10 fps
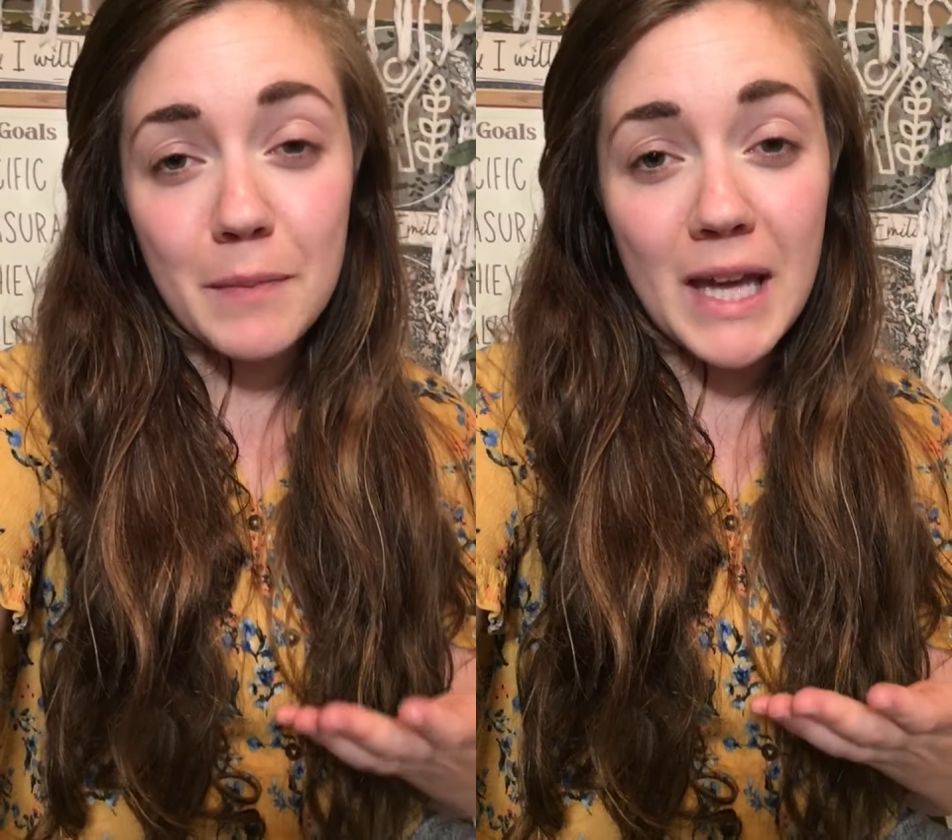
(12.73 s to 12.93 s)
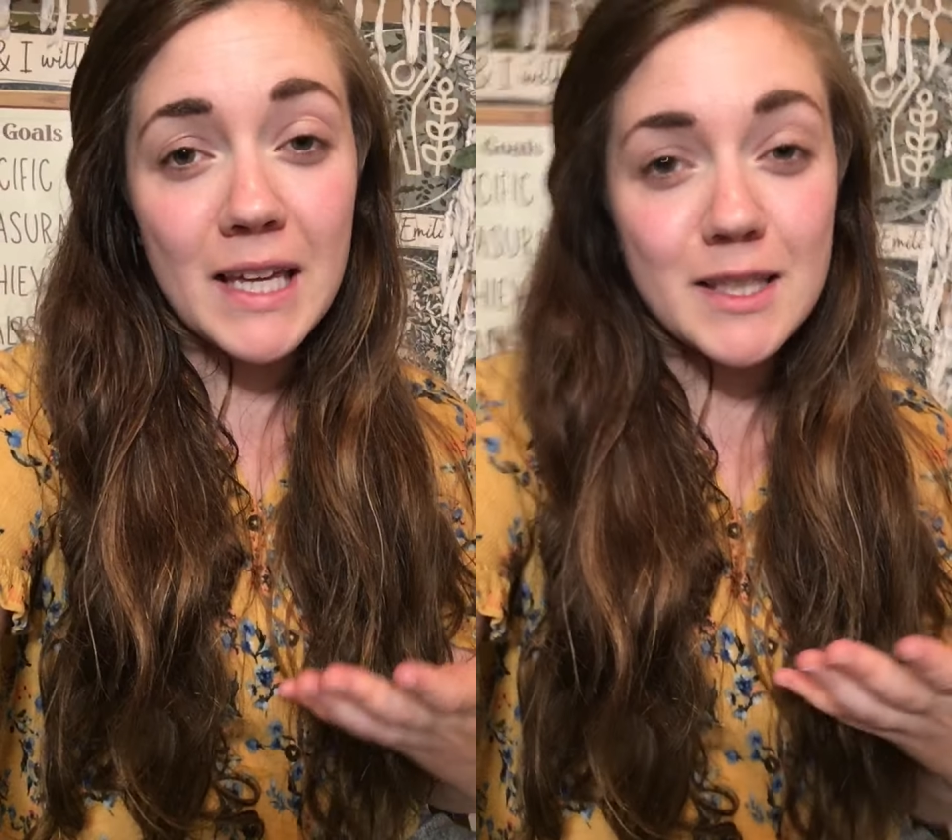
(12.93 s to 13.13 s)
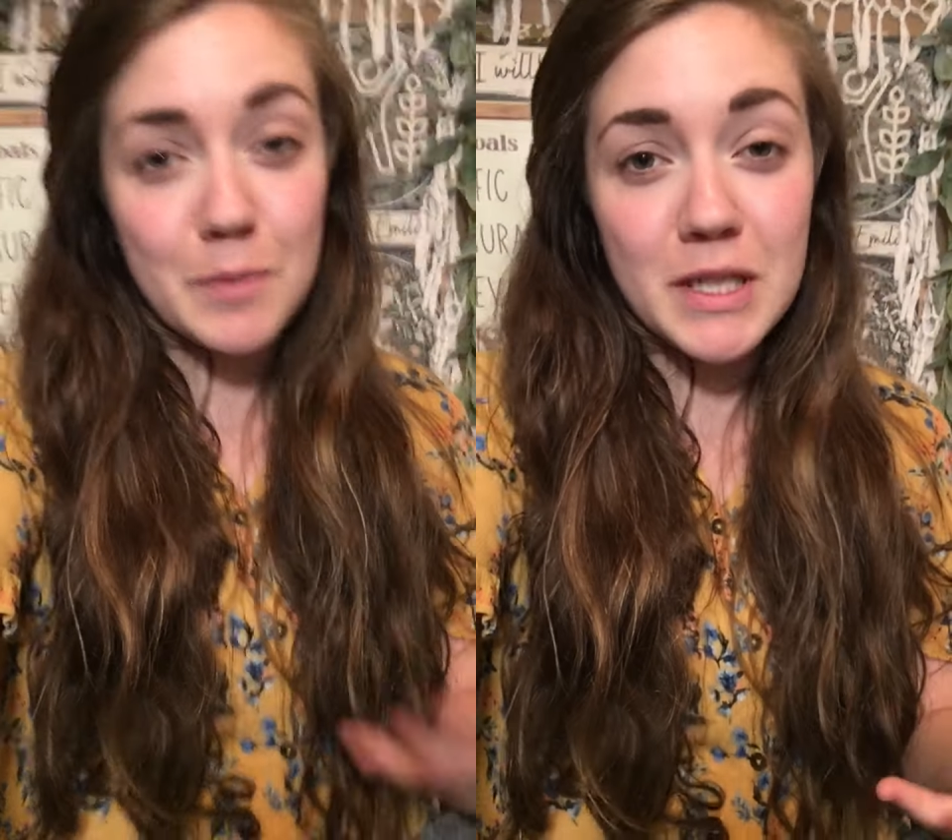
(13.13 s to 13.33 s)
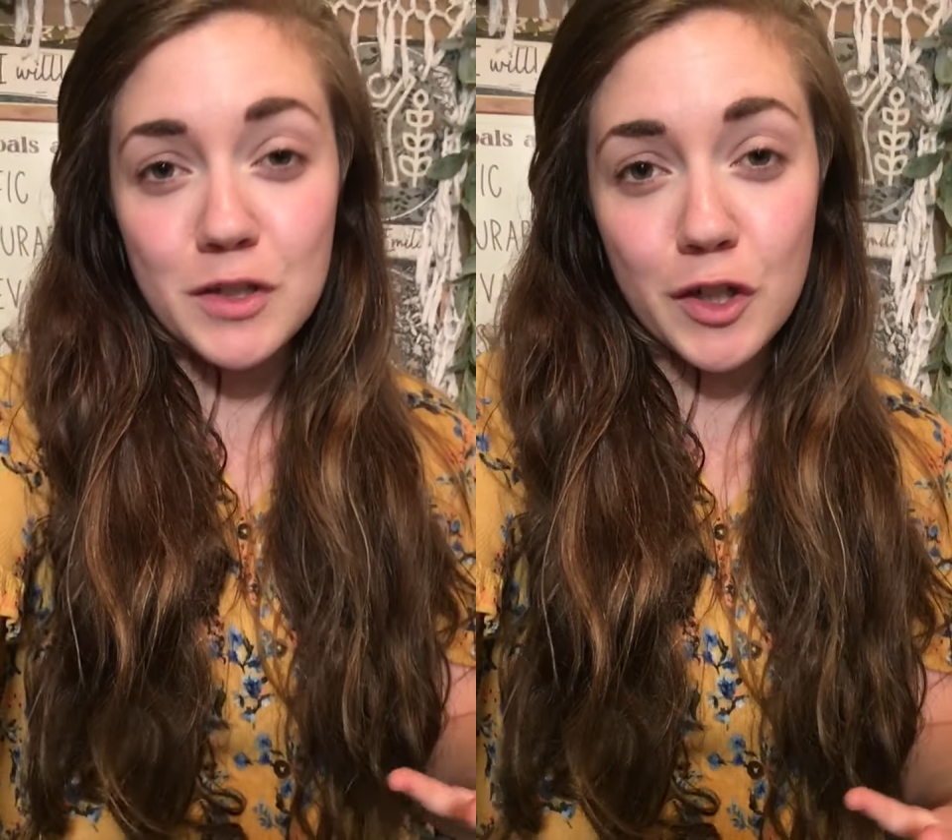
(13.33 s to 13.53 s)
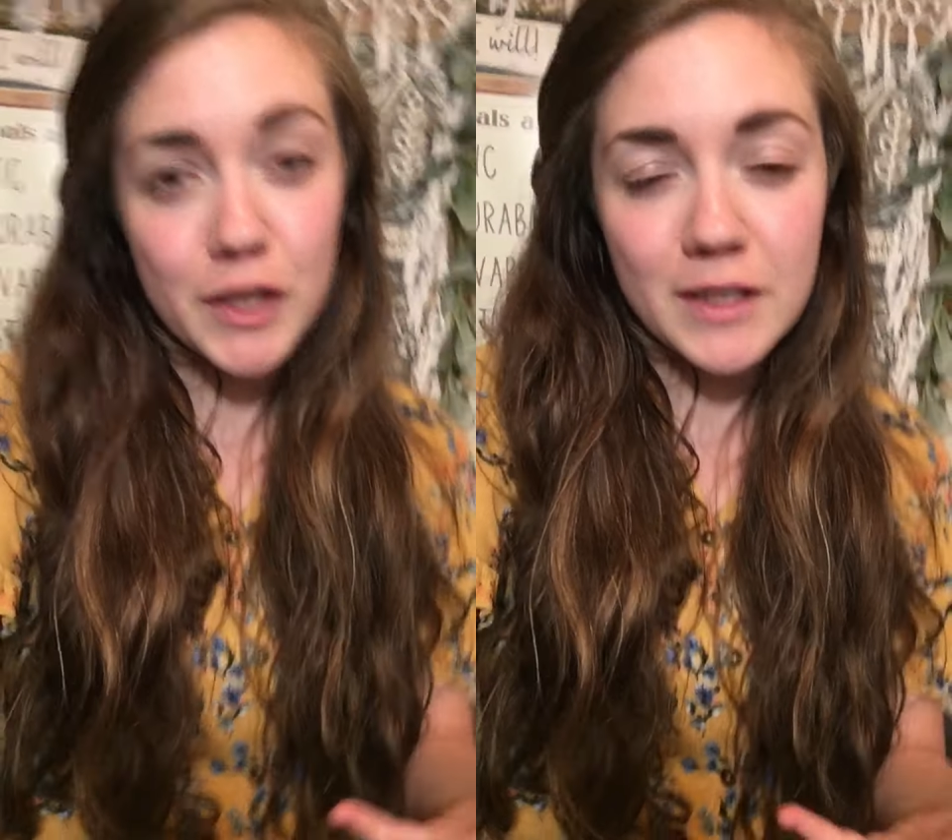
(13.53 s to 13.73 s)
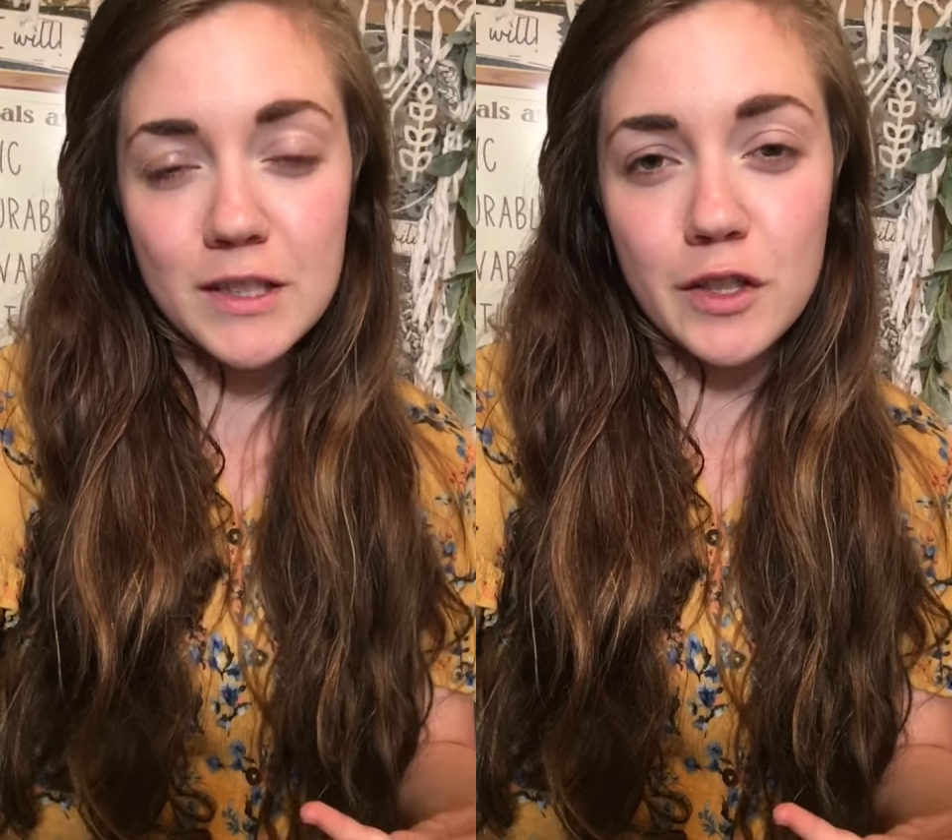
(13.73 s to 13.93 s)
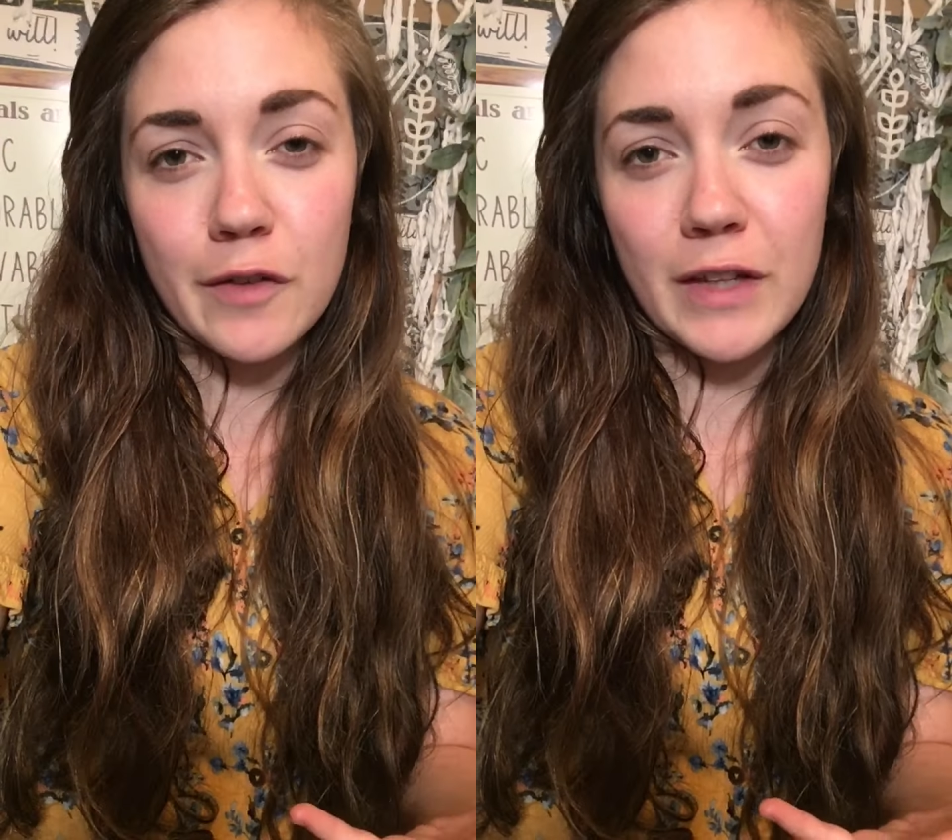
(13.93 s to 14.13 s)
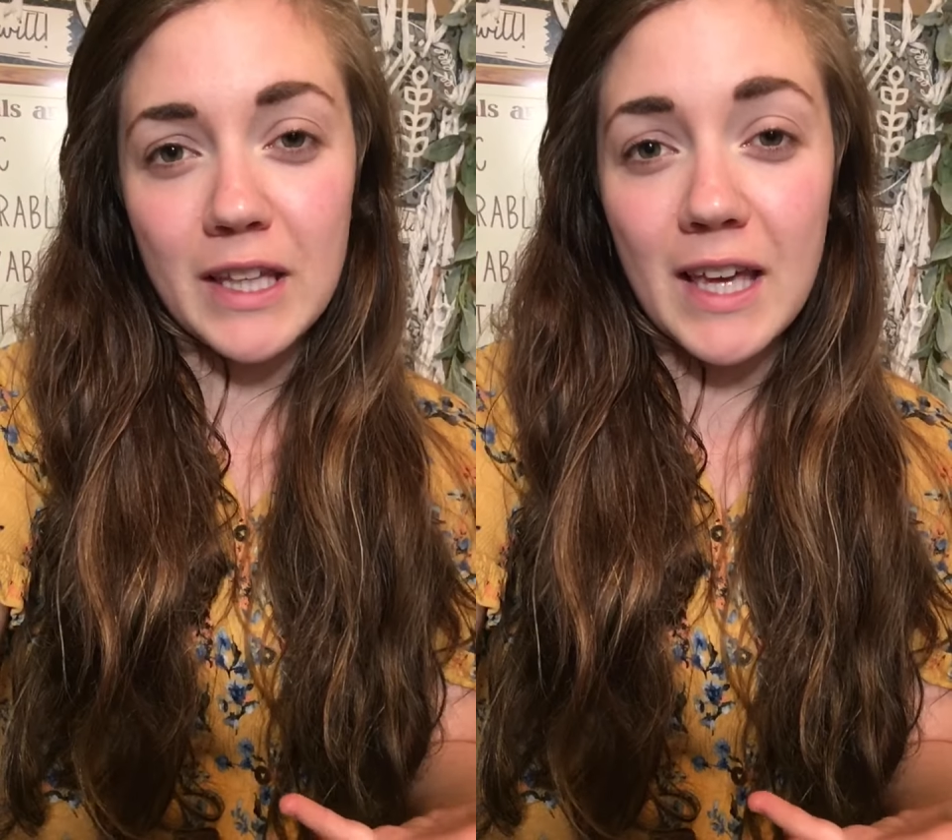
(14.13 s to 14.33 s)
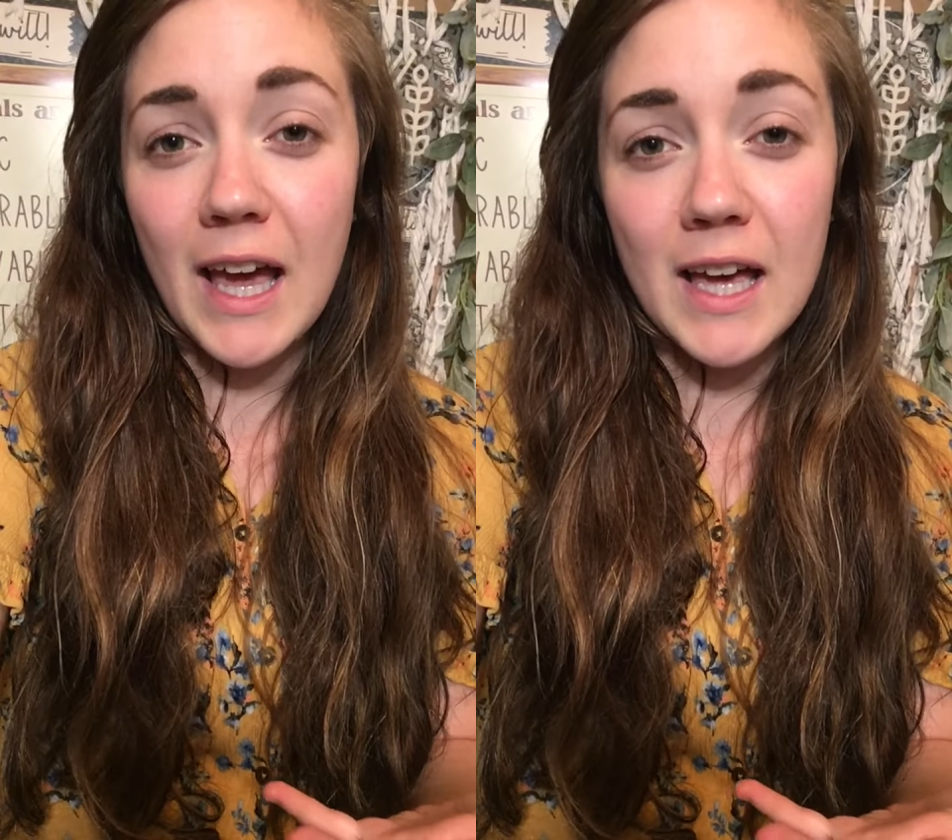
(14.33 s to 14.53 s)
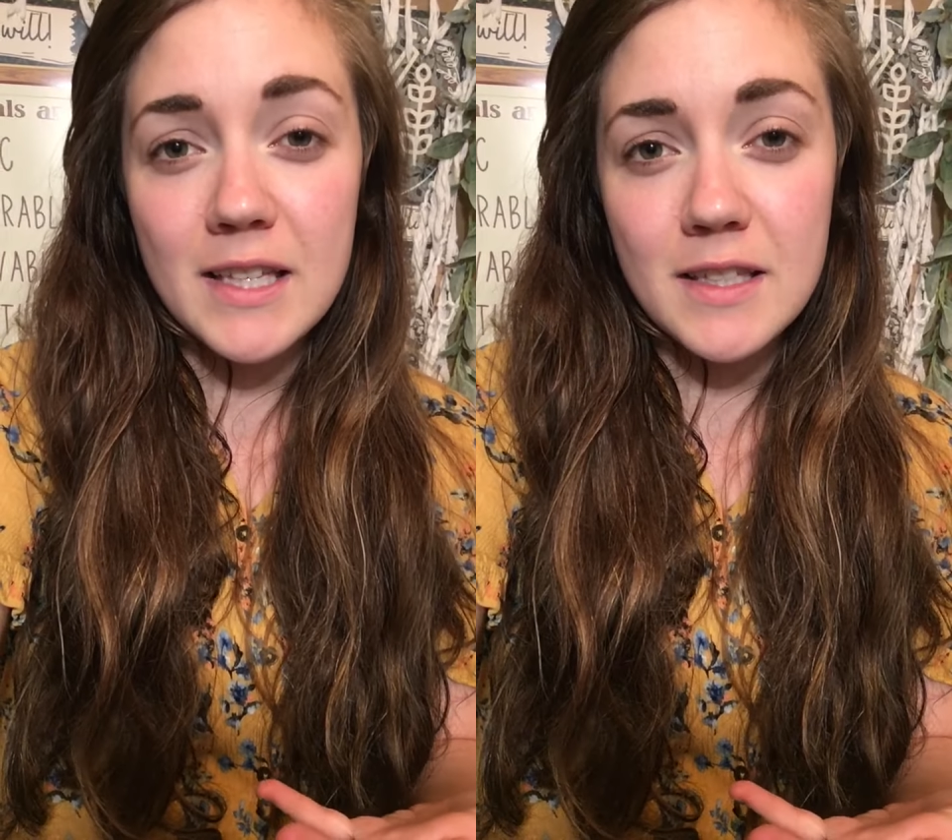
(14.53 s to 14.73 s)
my husband is currently serving
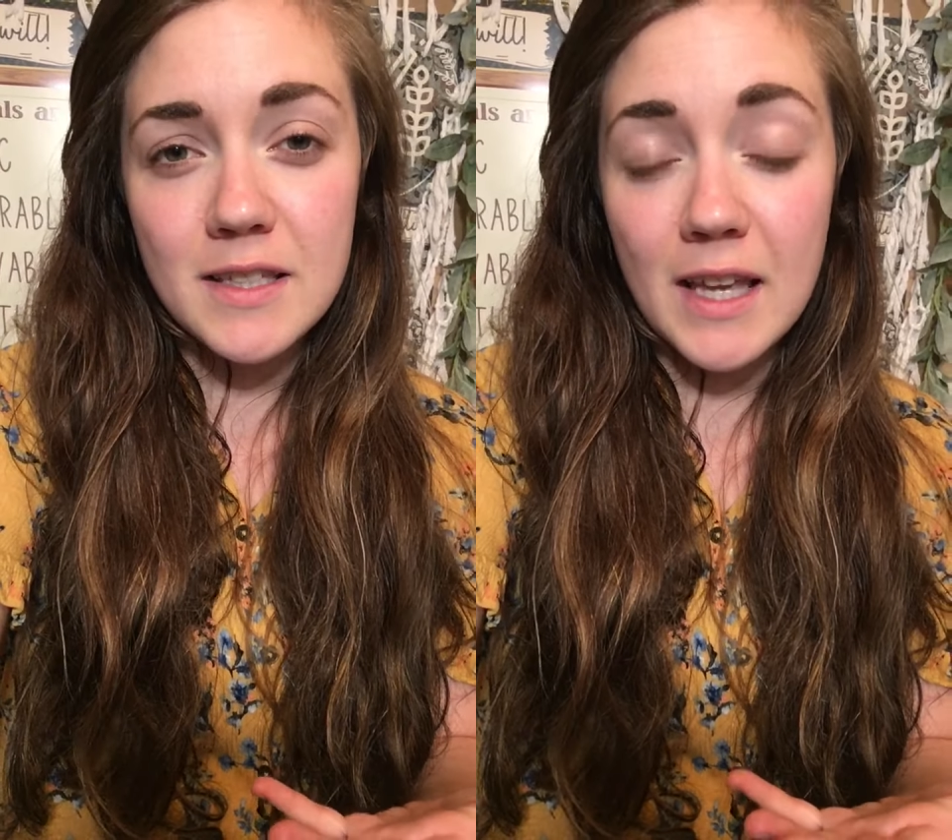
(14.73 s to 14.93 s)
as